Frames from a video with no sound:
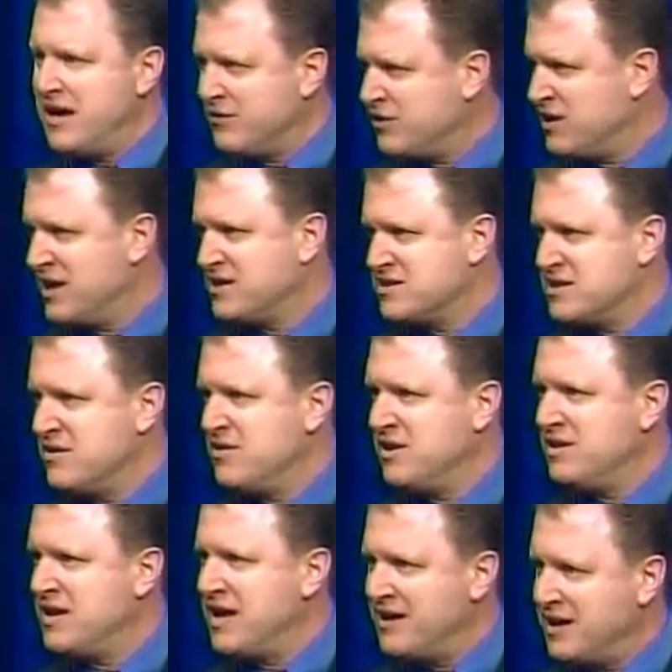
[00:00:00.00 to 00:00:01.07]
after the
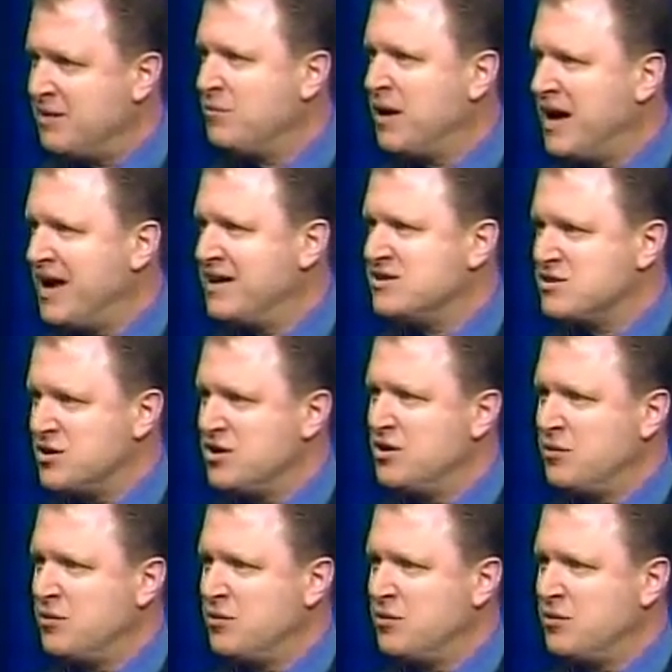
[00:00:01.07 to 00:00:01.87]
ex-dividend date, and buy it so you